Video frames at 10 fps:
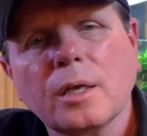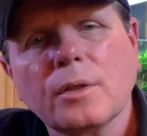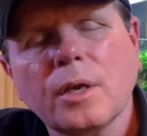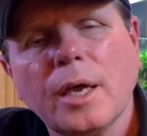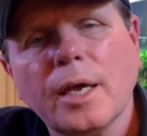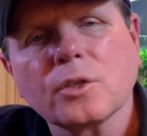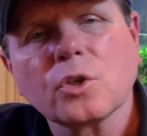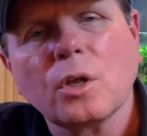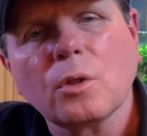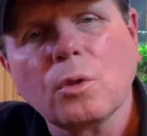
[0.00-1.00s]
that has
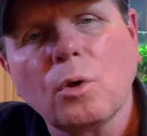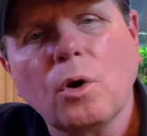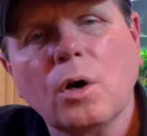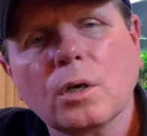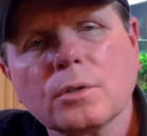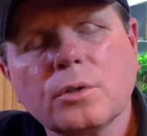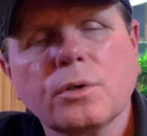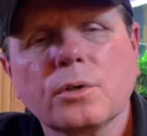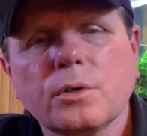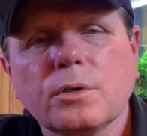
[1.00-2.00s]
a
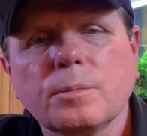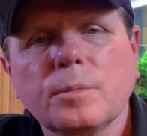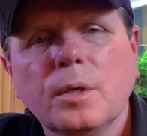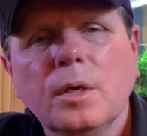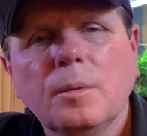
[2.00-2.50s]
long-term